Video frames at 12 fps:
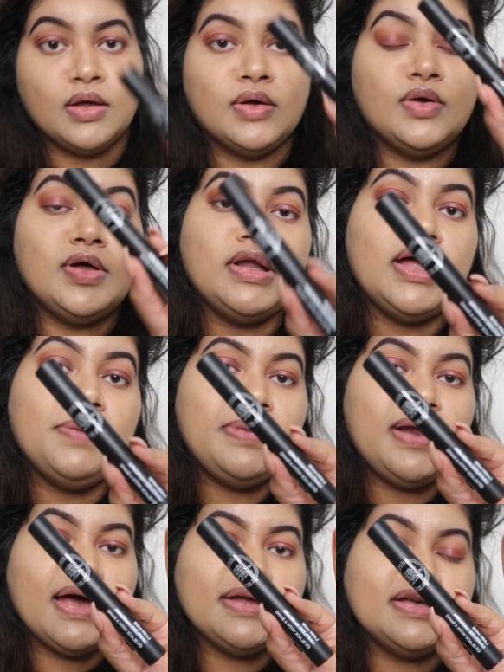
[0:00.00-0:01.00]
Gonna
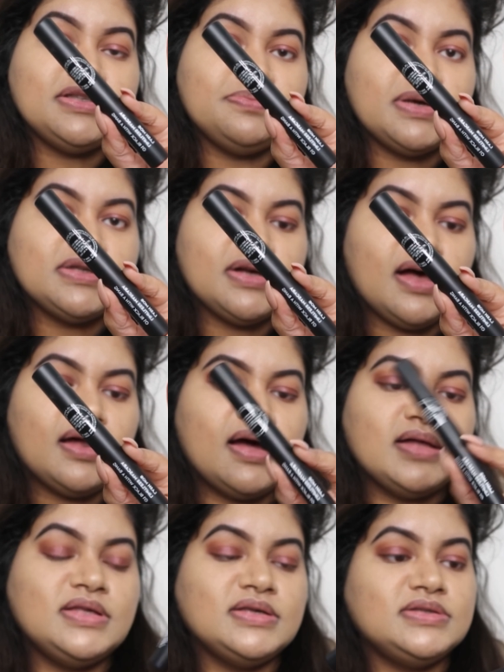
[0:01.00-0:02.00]
apply this
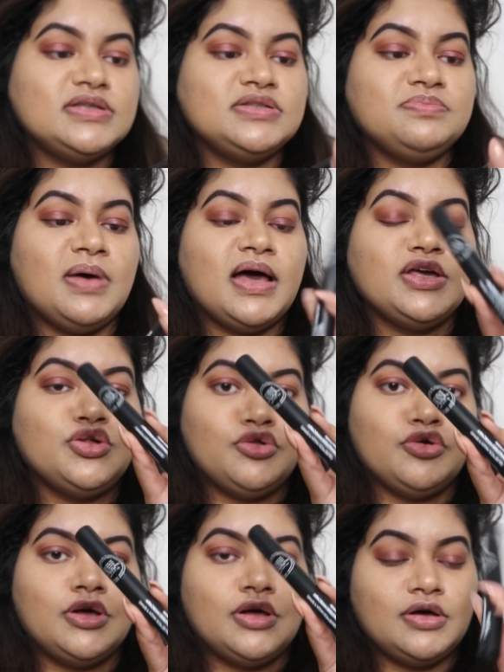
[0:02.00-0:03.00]
mascara. This is by
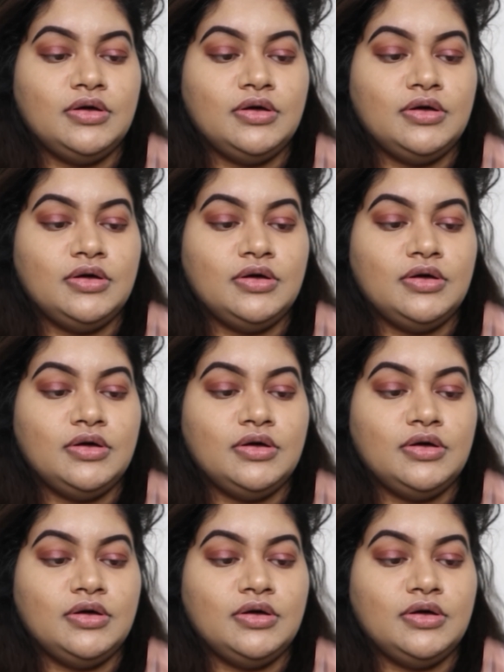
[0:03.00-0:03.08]
Sugar.